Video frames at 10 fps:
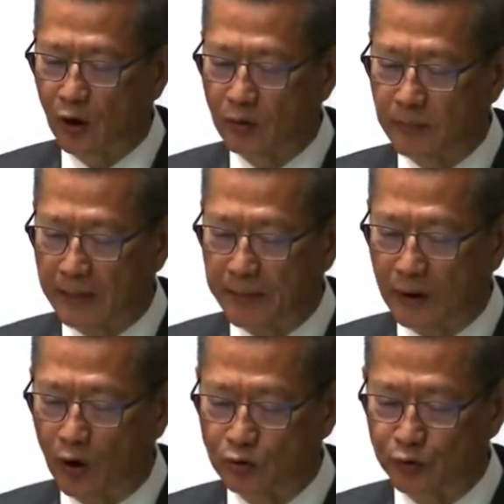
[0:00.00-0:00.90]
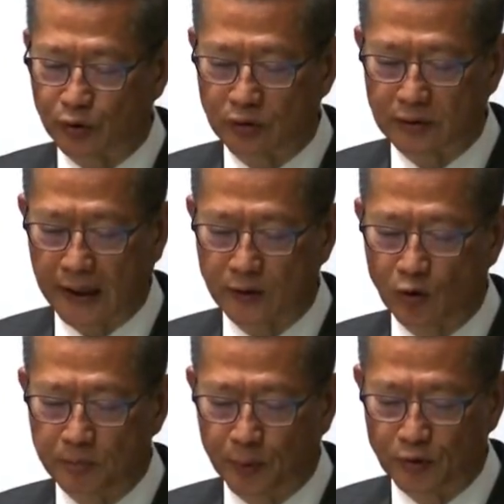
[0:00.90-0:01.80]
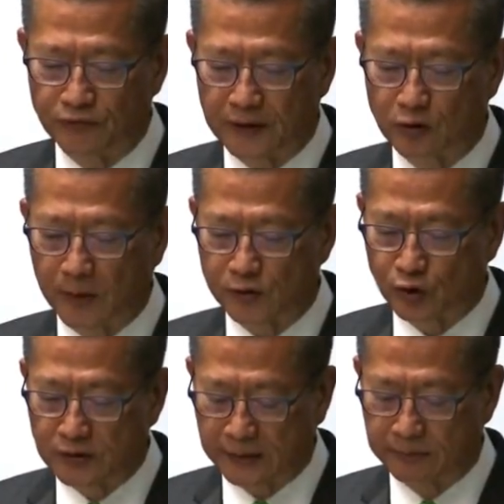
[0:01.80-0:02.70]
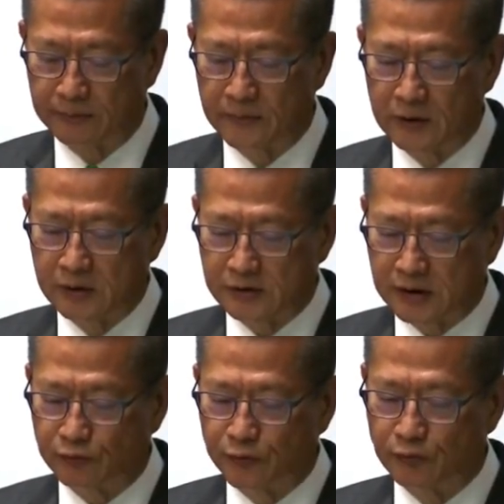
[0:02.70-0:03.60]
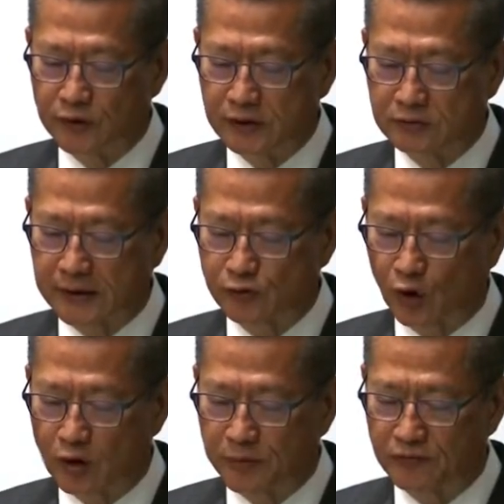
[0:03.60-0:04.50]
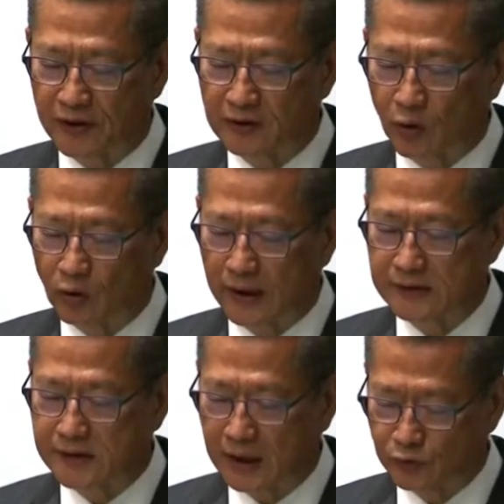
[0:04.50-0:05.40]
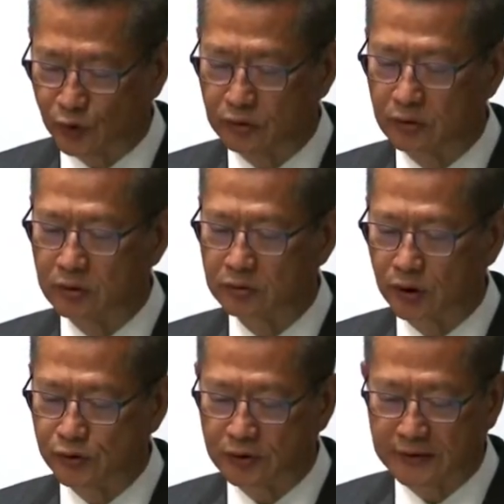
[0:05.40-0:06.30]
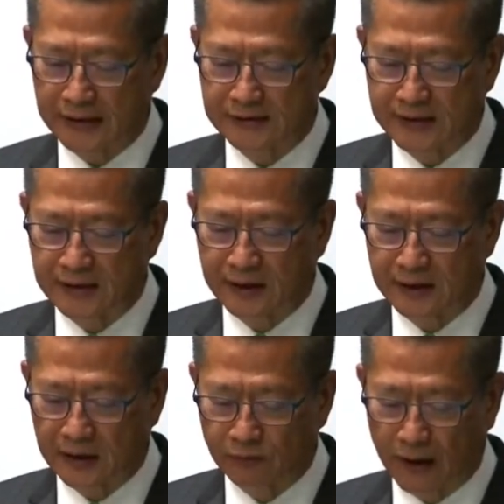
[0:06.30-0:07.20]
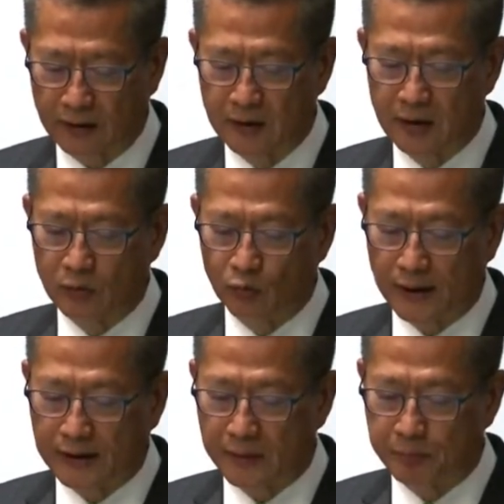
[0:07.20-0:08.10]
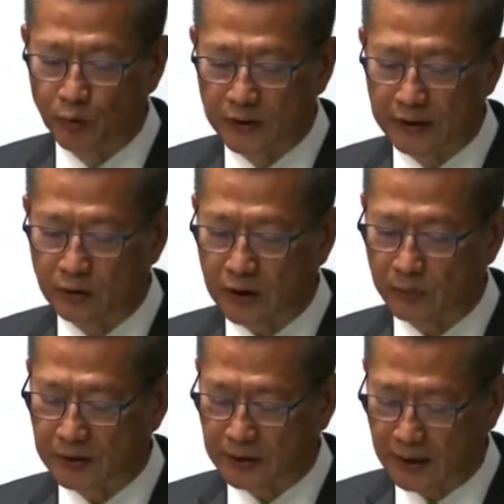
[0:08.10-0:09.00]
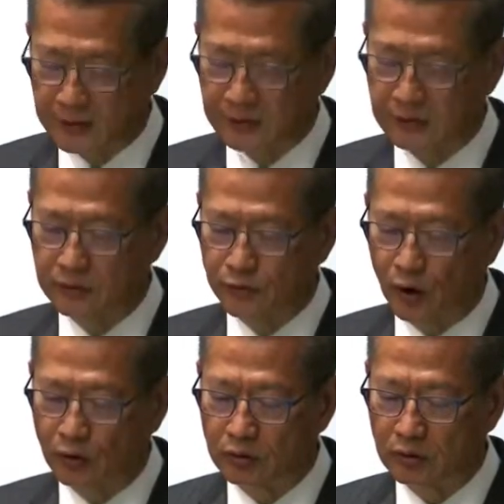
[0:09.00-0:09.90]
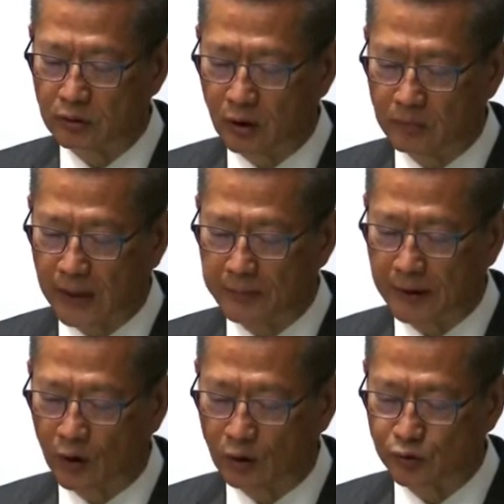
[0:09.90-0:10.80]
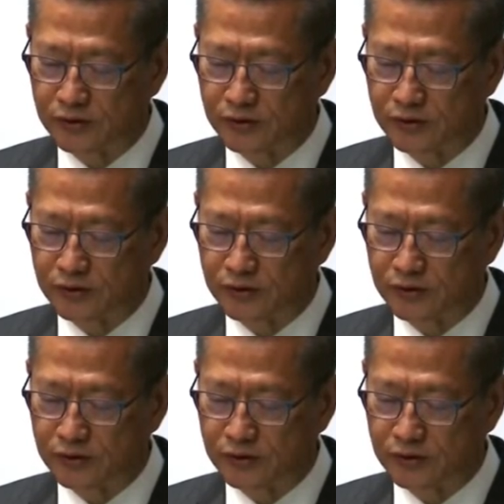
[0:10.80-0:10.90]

Retraining Board in last year's budget, the ERB launched the third tranche of the scheme in January to provide training and allowance for 20,000 trainees affected by the economic situation.